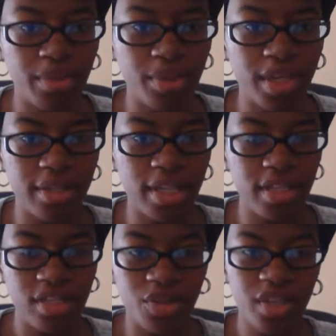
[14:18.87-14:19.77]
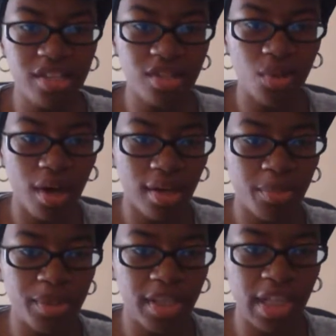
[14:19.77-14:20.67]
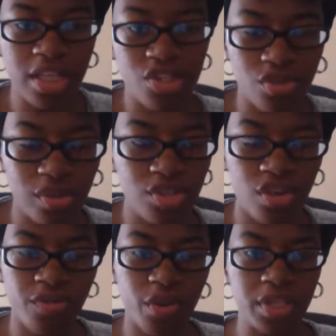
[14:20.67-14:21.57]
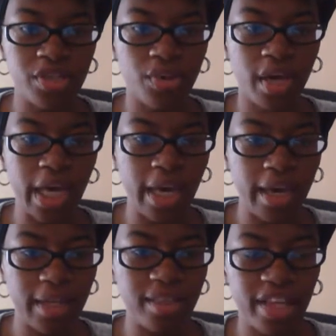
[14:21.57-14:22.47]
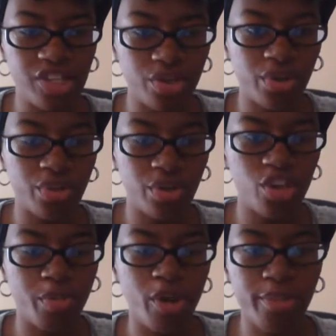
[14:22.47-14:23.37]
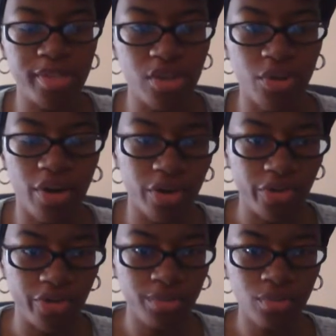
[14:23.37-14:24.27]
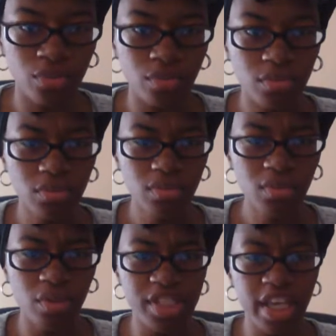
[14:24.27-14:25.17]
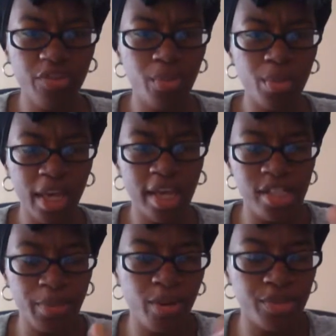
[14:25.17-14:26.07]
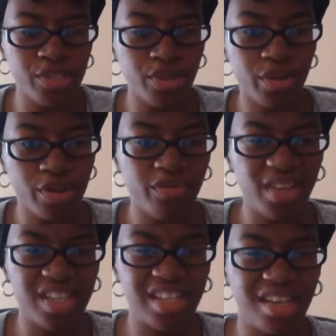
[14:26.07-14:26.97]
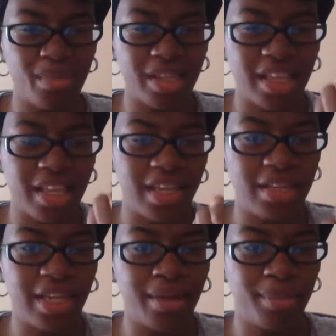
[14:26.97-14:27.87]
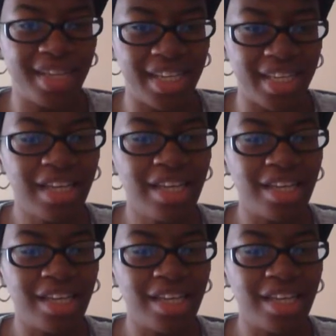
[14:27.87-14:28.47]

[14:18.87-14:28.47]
But don't get so caught up in that that you lose your focus on God and that you don't know your purpose on earth because every woman has a purpose on earth and it's not about that getting that money